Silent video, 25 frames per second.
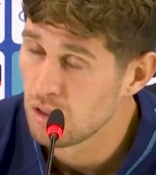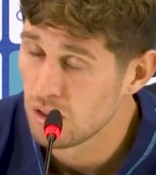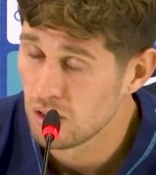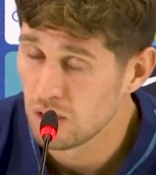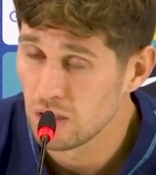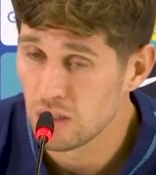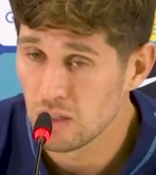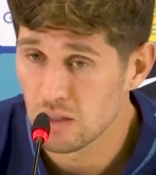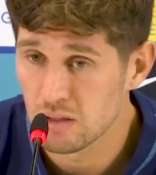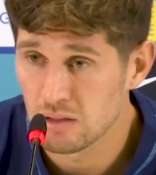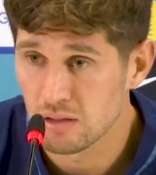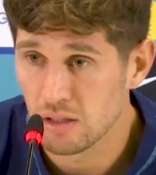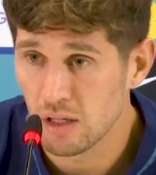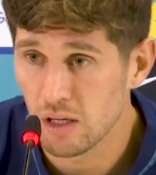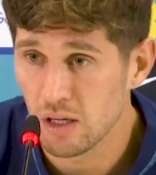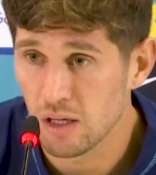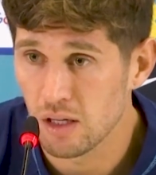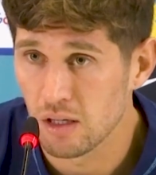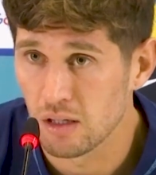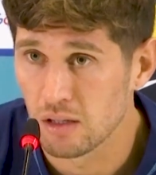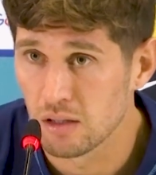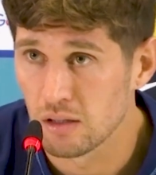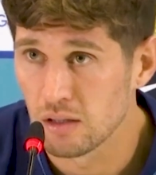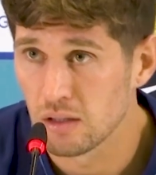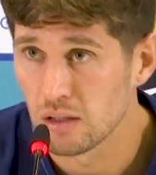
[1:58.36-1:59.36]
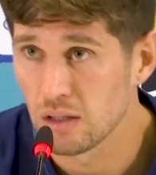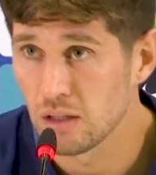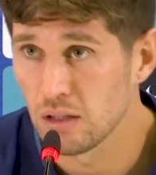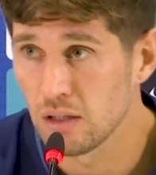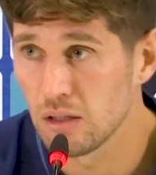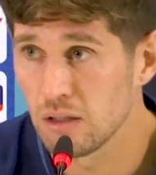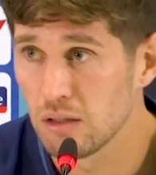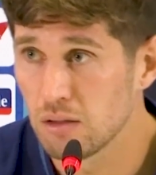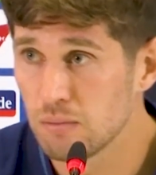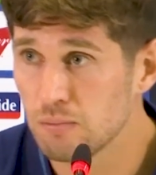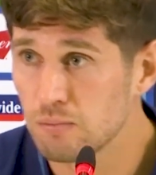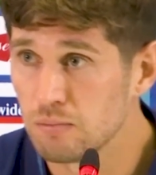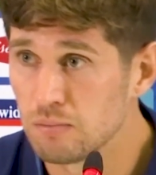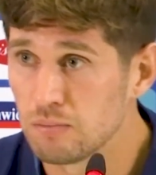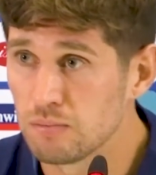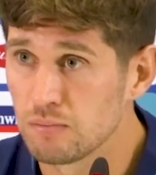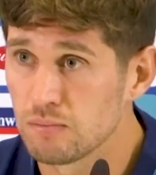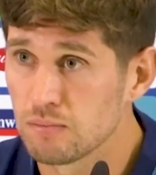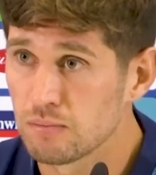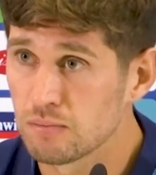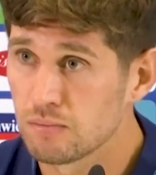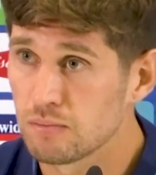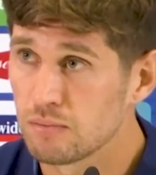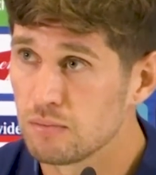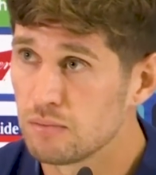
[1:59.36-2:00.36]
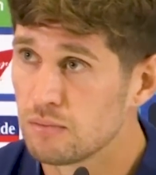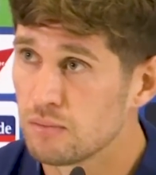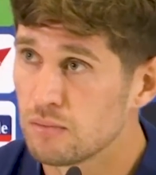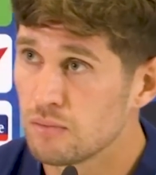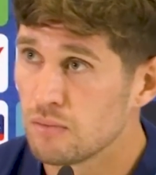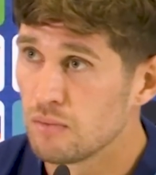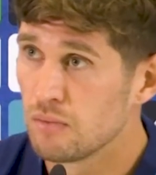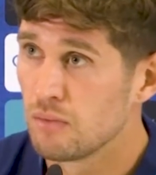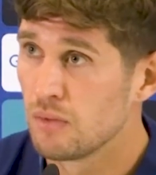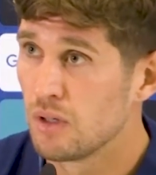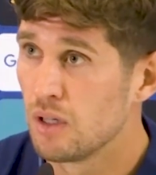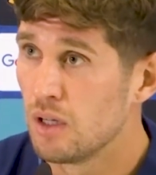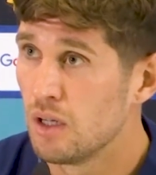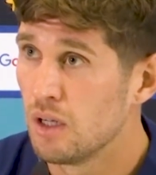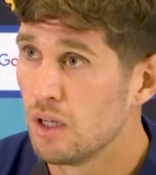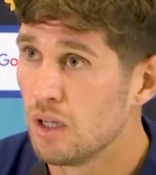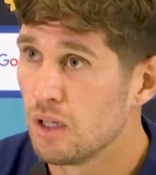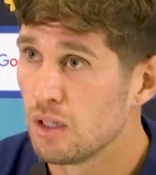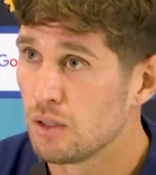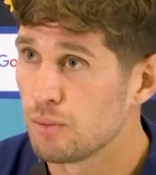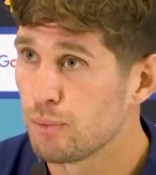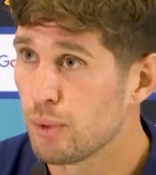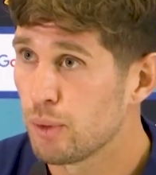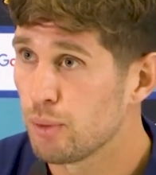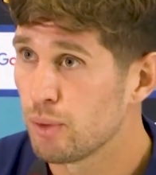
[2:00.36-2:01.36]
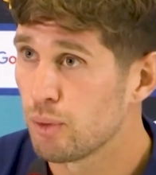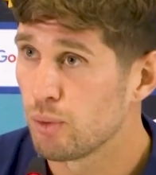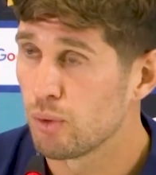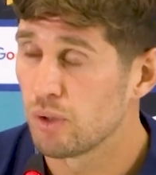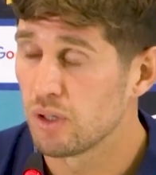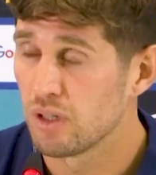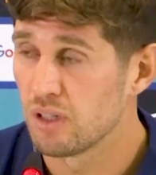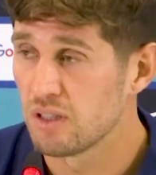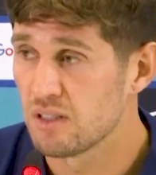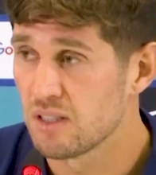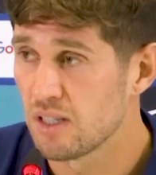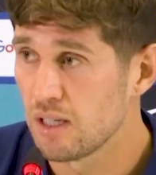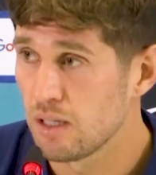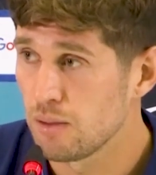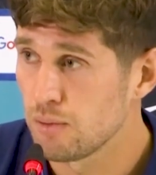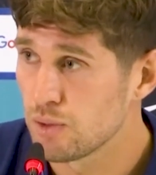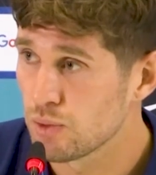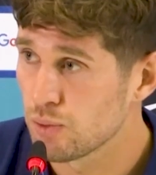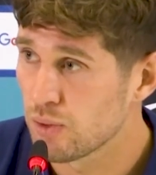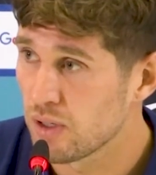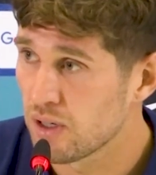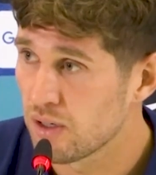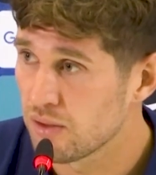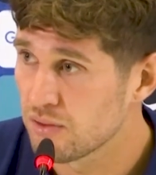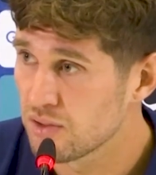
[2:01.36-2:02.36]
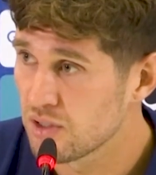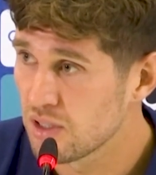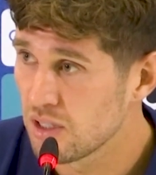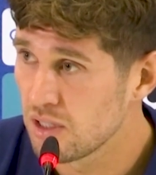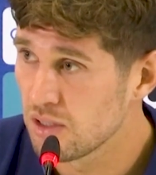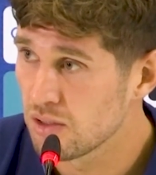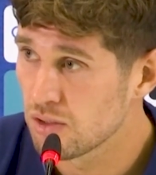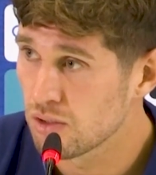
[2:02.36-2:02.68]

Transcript: he is, yeah. It's probably one of the teams where I've seen